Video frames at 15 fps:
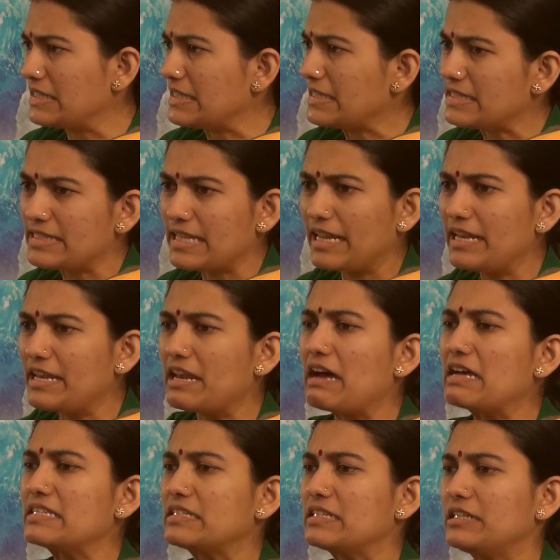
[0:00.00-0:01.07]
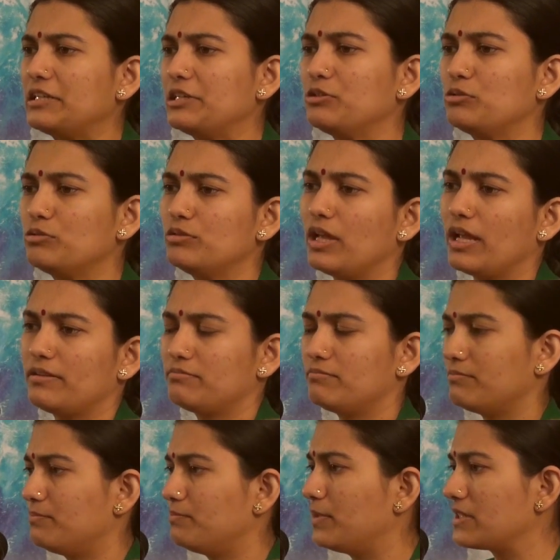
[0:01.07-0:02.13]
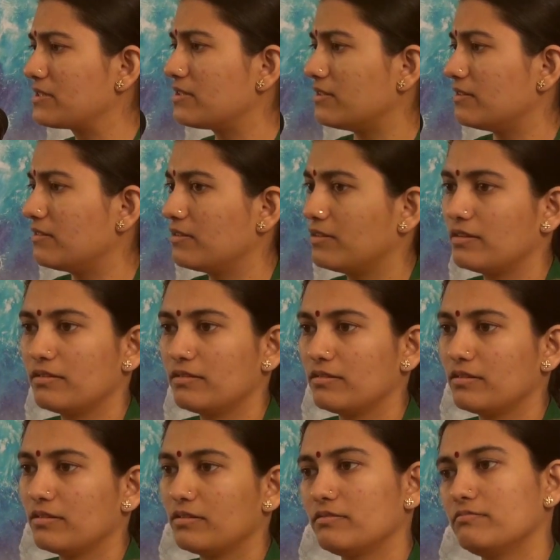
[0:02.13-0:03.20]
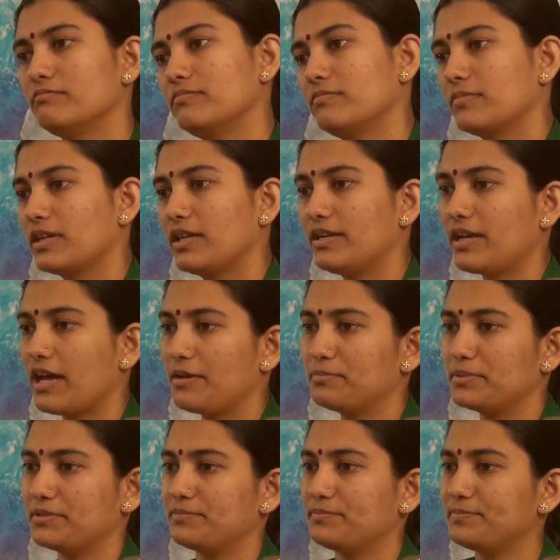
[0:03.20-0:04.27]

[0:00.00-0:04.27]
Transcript: say nasty thing to that person, get hyper.